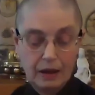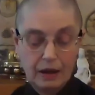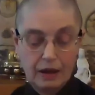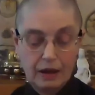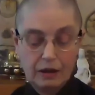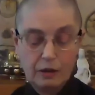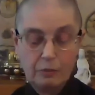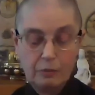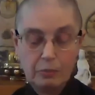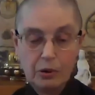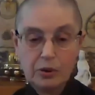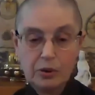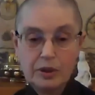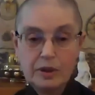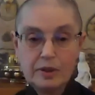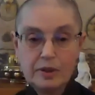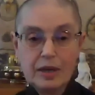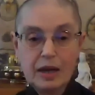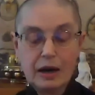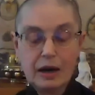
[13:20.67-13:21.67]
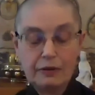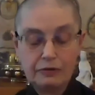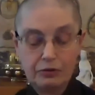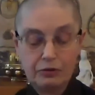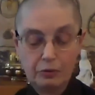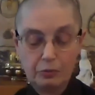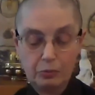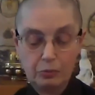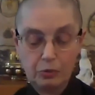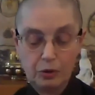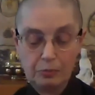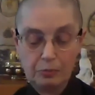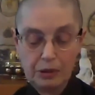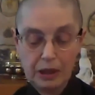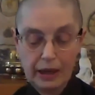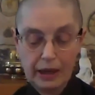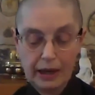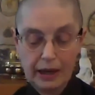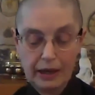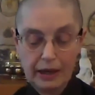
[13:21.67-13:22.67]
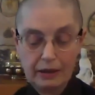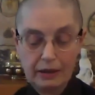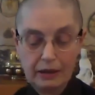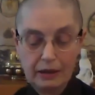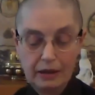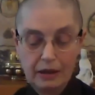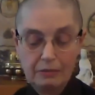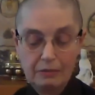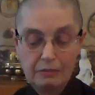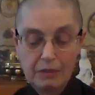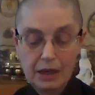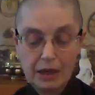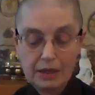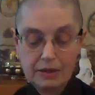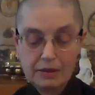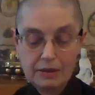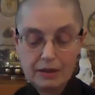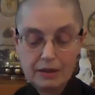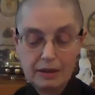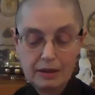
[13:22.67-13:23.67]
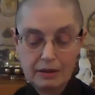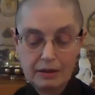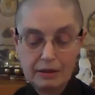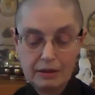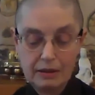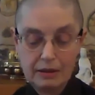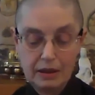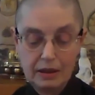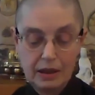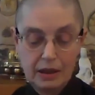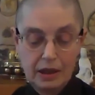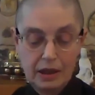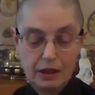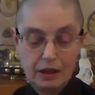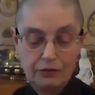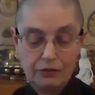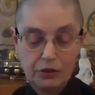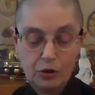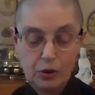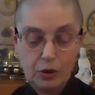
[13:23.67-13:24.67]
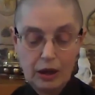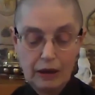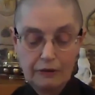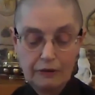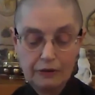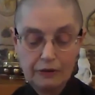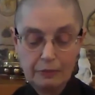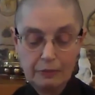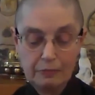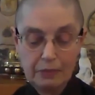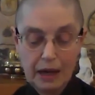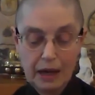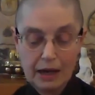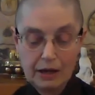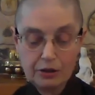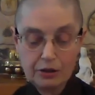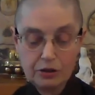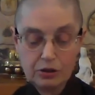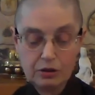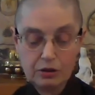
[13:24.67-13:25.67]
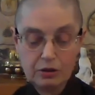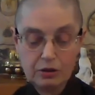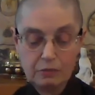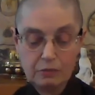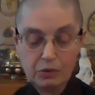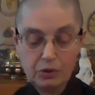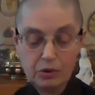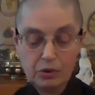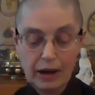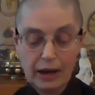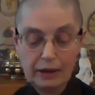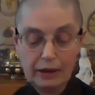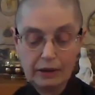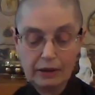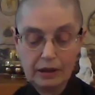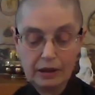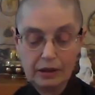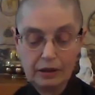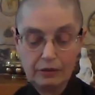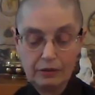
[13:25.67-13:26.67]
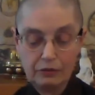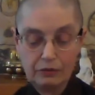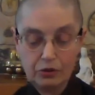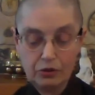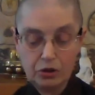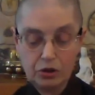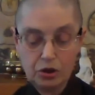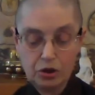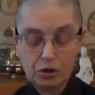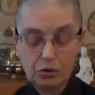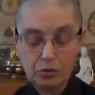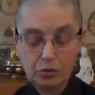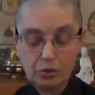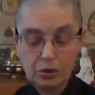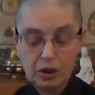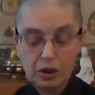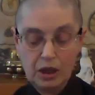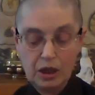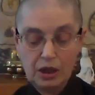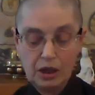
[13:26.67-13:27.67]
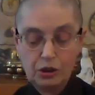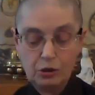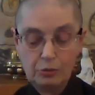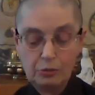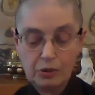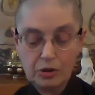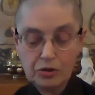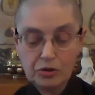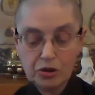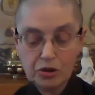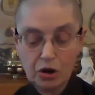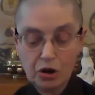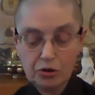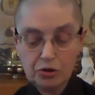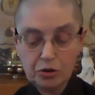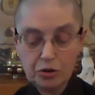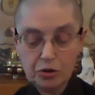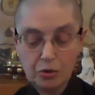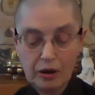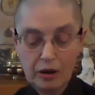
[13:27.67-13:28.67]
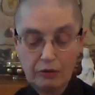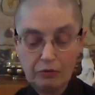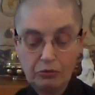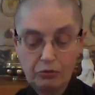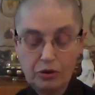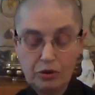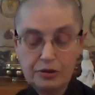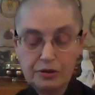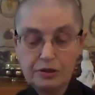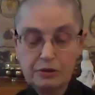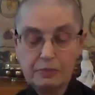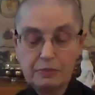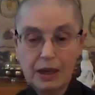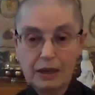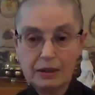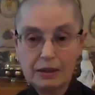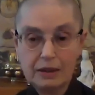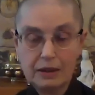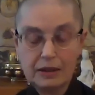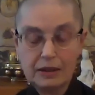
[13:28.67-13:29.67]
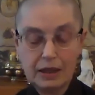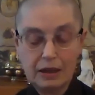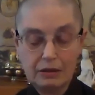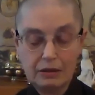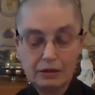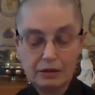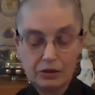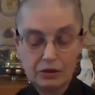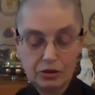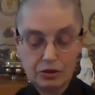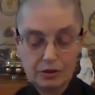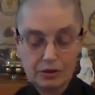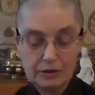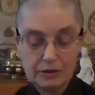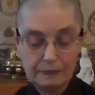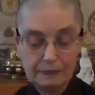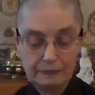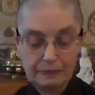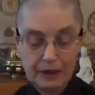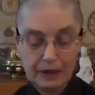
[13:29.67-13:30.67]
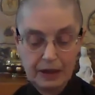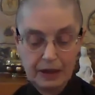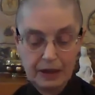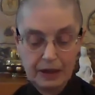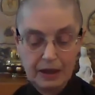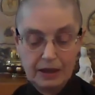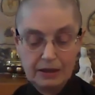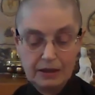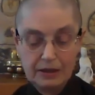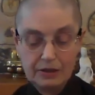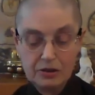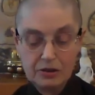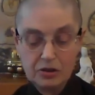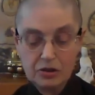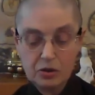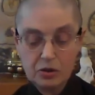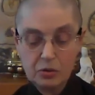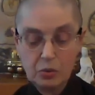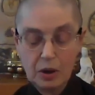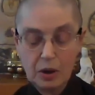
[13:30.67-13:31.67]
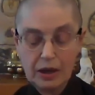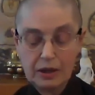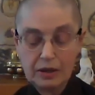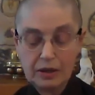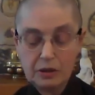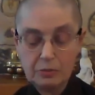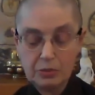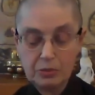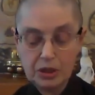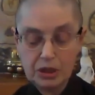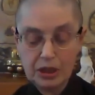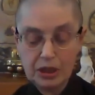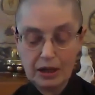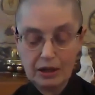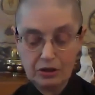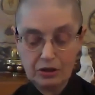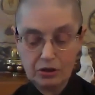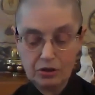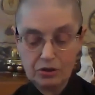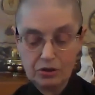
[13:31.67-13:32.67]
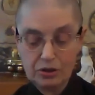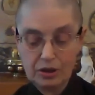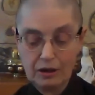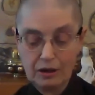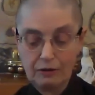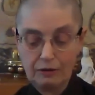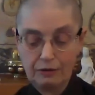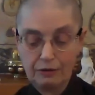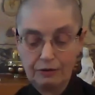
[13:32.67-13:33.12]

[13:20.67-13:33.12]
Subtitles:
The Bodhisattva replied, "My son, if you have compassion, morality, and virtue, you must also have wisdom and intelligence. This is the way to protect yourself.